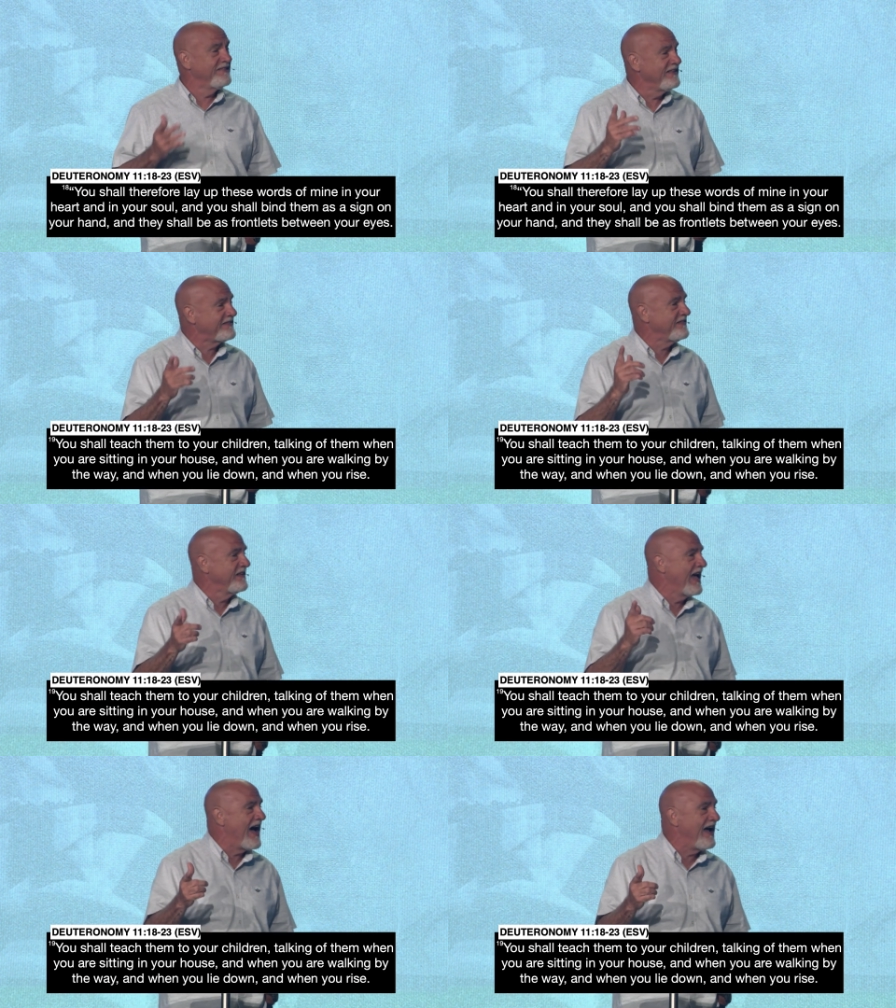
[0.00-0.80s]
Listen,
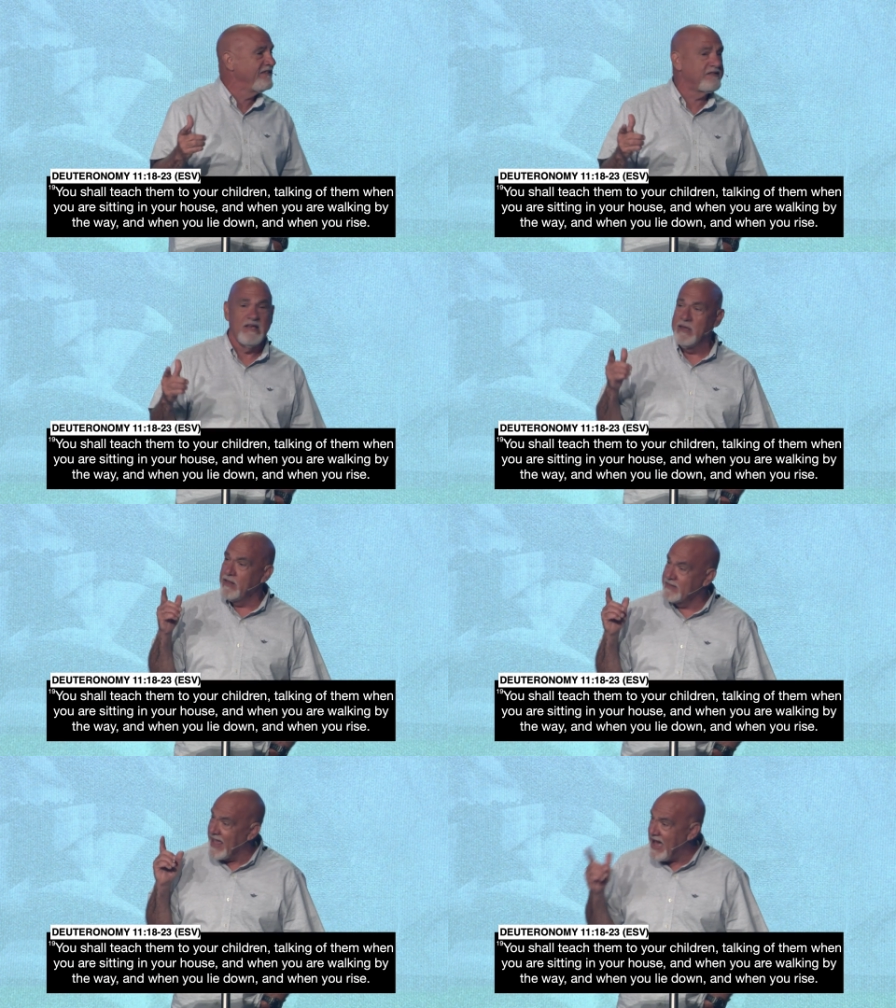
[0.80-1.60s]
guys,
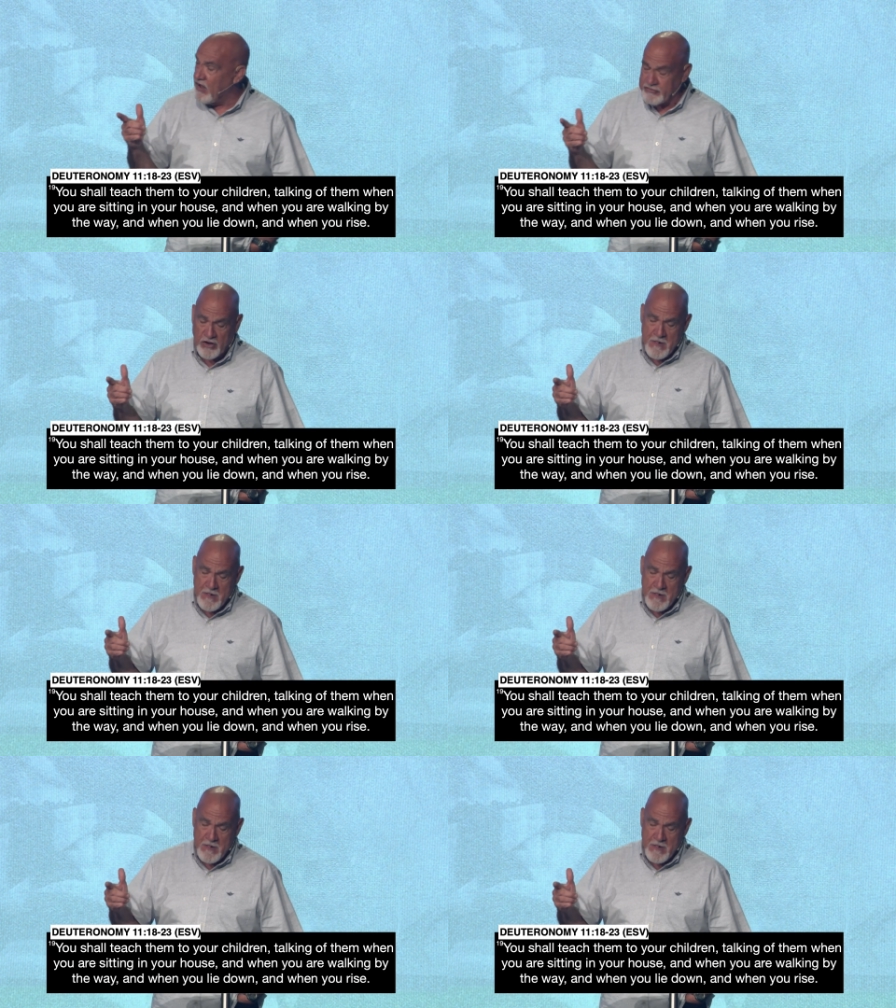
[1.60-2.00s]
gals.